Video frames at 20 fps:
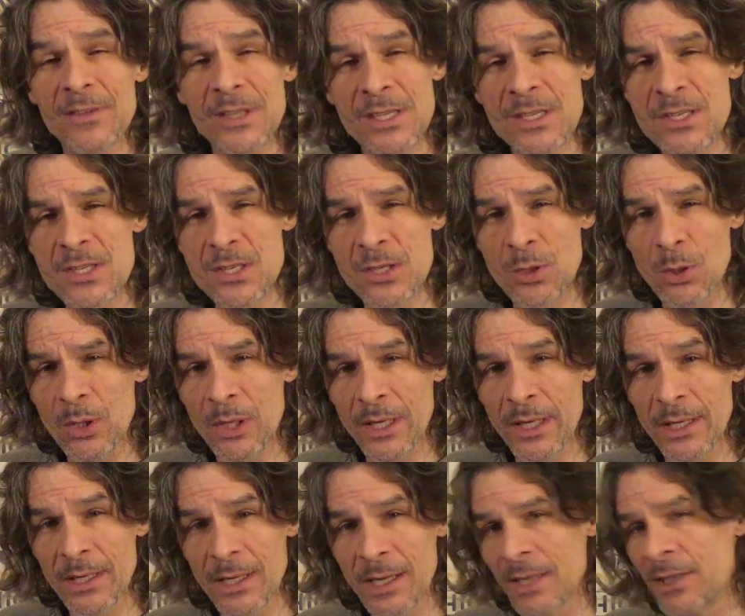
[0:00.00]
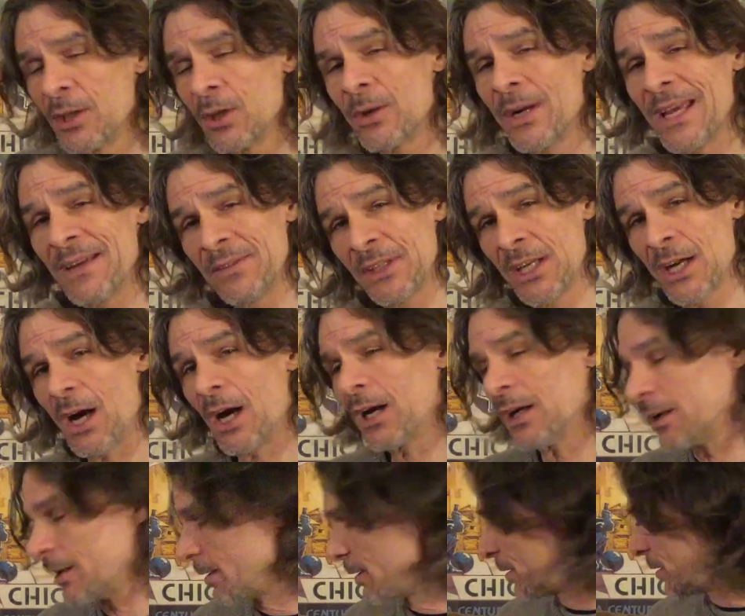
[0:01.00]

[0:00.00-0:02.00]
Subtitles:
is story and you don't have any art,